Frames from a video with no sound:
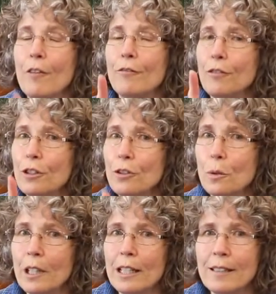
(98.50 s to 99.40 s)
First,
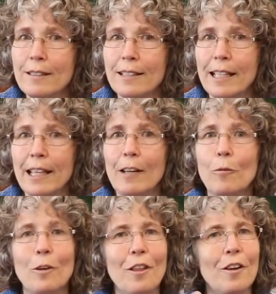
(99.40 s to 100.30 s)
we're going to sing it
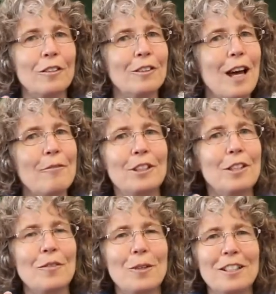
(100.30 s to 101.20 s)
with our lovely
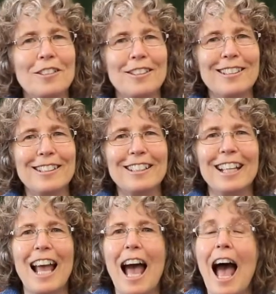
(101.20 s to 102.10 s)
voices.
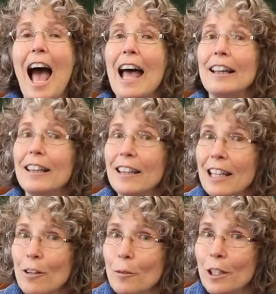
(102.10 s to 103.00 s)
And
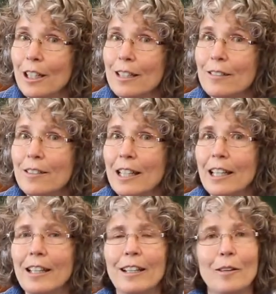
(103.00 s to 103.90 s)
then we're going to sing
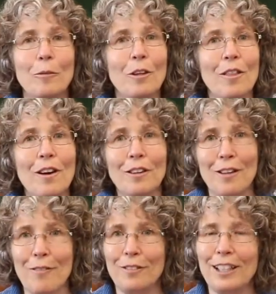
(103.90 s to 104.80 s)
it with our
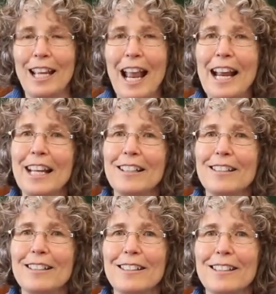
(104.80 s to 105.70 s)
lovely
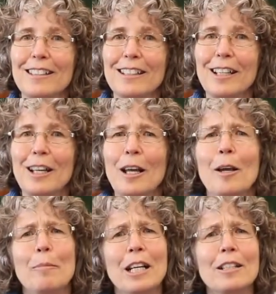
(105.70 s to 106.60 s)
hands.
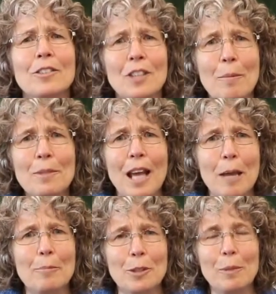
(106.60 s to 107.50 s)
Because
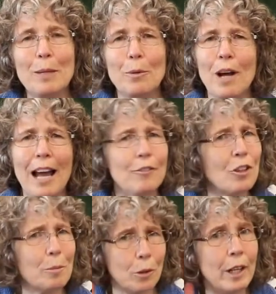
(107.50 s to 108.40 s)
sometimes people have
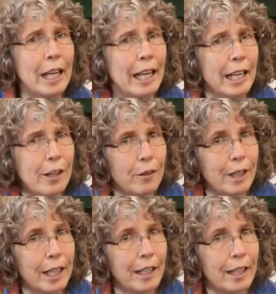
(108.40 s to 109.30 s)
trouble
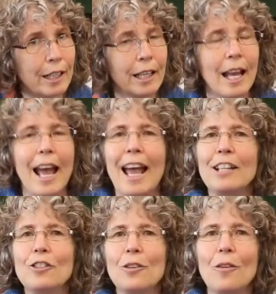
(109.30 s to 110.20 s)
hearing,
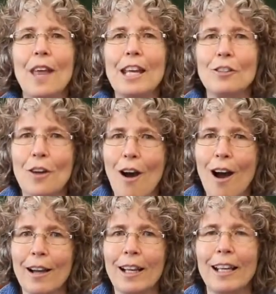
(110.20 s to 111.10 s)
and so they
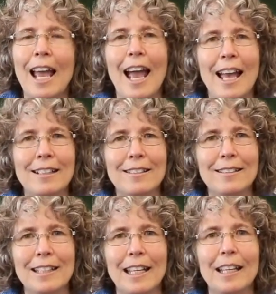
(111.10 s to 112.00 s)
talk and
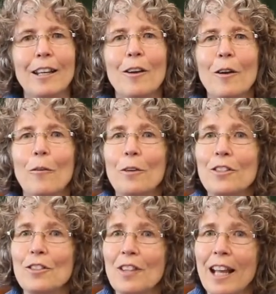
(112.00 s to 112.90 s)
sing with
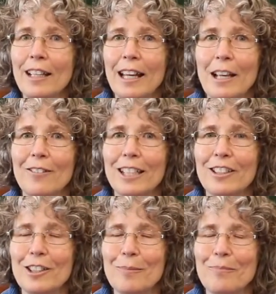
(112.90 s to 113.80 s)
sign
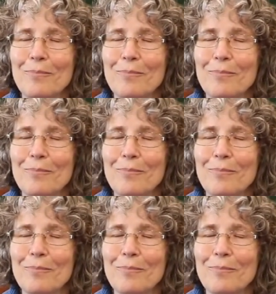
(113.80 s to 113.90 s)
language.